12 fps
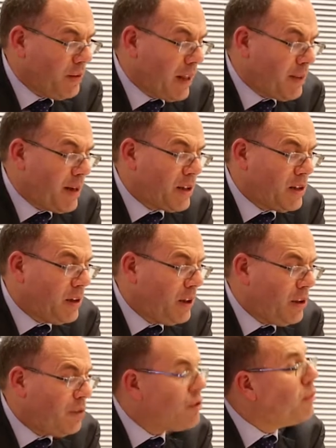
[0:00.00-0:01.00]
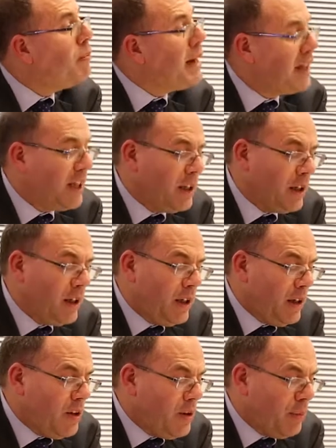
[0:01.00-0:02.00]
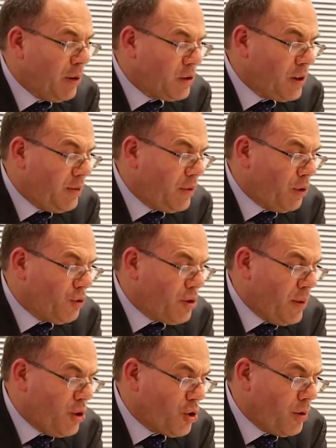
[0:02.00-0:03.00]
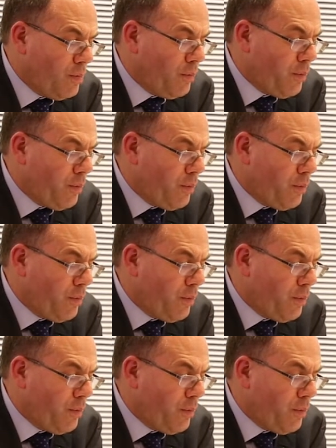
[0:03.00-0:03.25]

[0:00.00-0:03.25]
for that matter, from making the positive contribution?